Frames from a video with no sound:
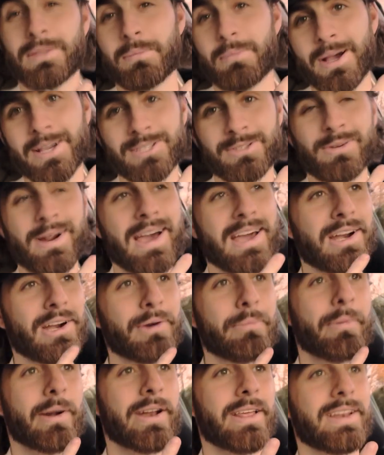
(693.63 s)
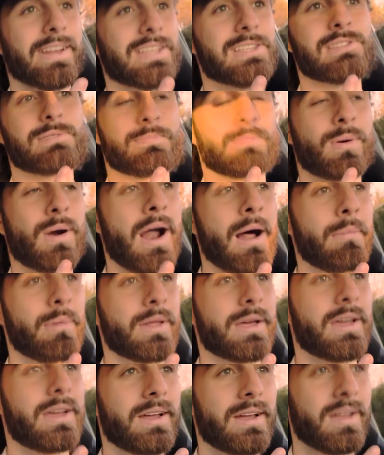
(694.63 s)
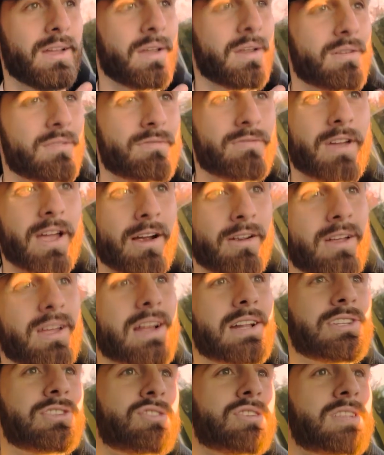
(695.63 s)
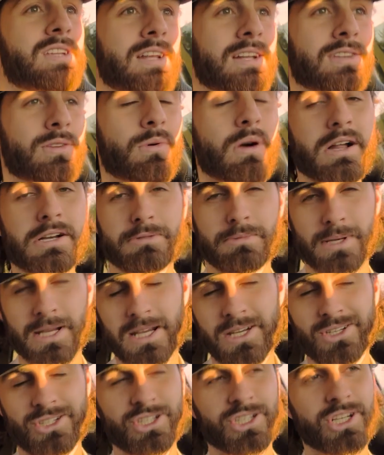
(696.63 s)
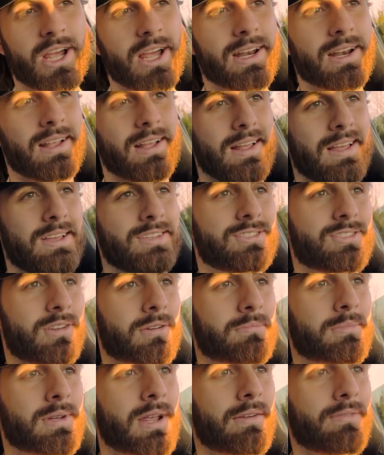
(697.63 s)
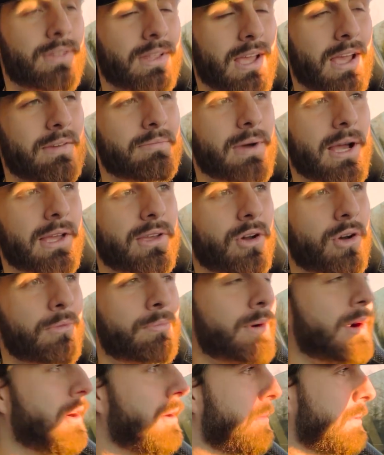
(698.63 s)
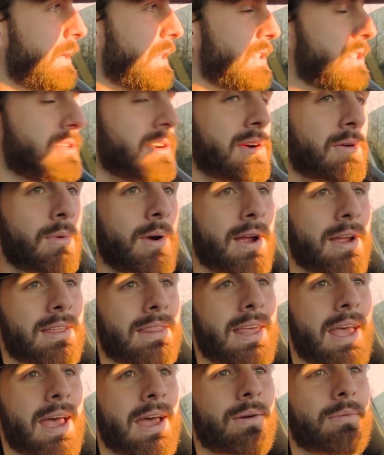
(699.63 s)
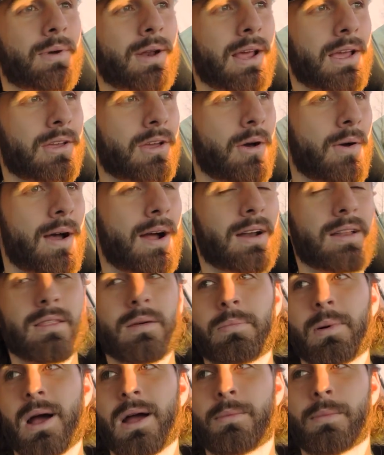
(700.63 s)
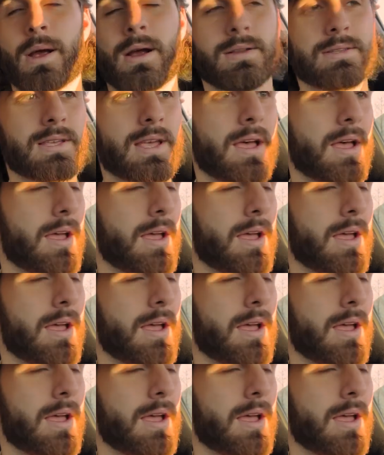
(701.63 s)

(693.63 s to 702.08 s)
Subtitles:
the best rider, but it is probably very interesting to watch me eat shit. So I'm definitely on my GoPro. I'm going to start wearing that when I go out in the Pine Barrens.